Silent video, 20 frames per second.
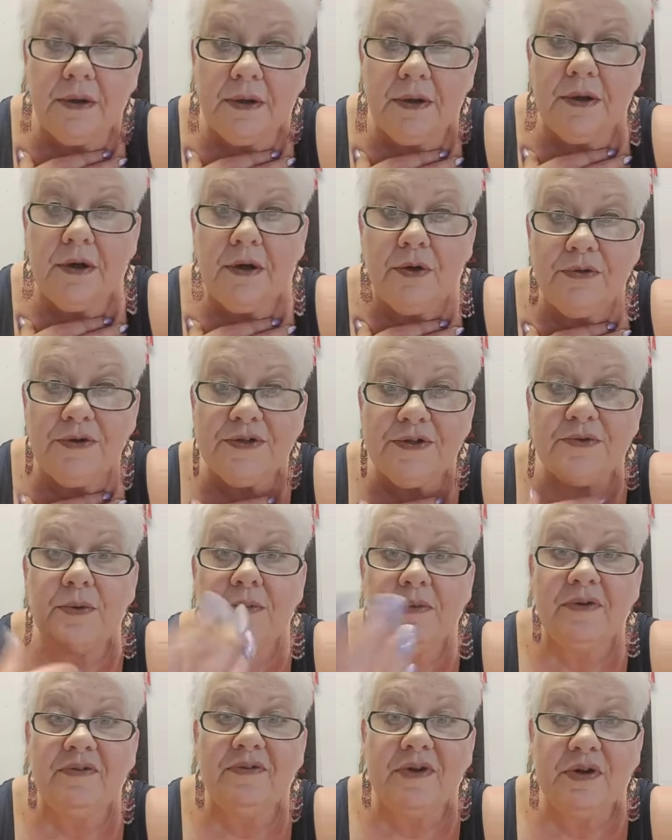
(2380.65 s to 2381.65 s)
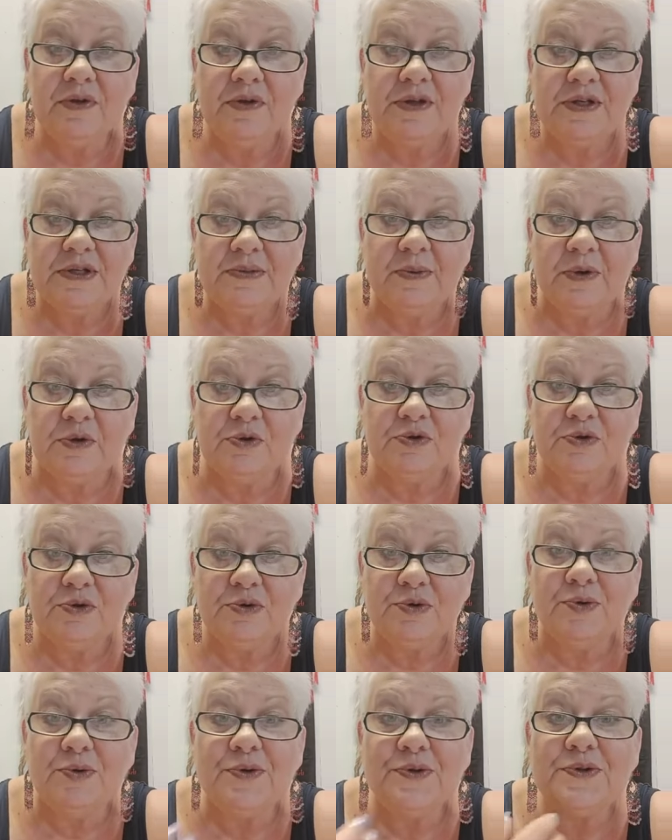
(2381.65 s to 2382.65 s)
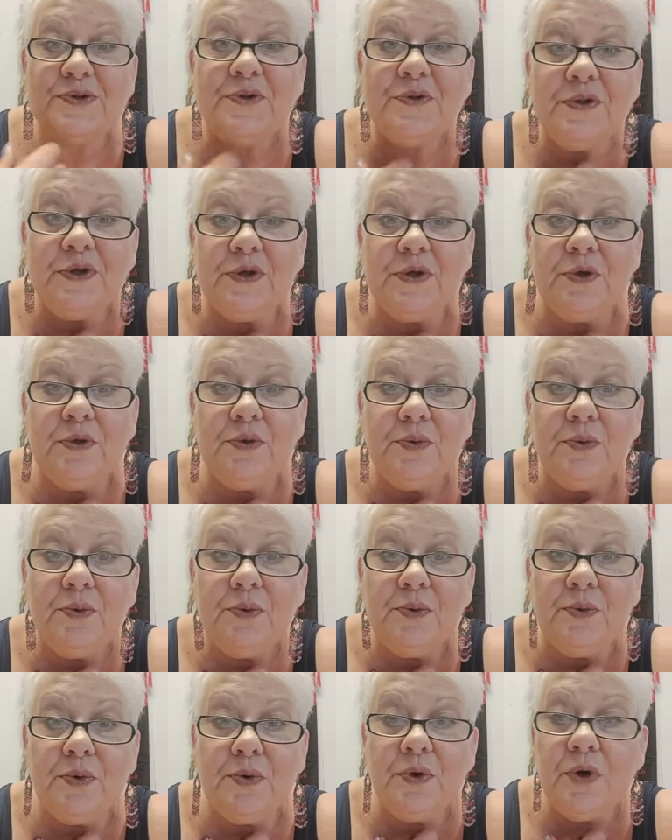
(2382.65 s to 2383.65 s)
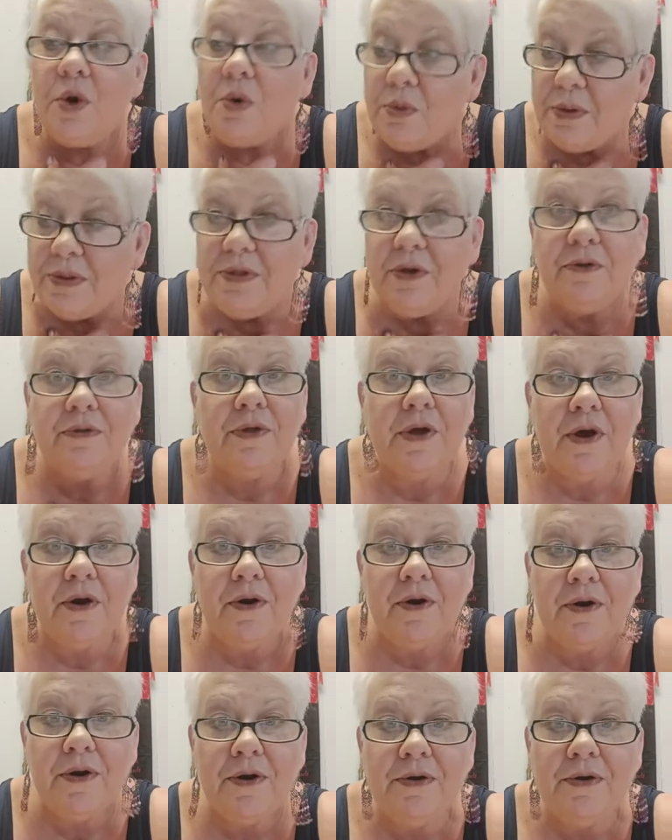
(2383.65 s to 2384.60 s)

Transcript: This is why I'm giving you these spiritual tools so that you know when they're there.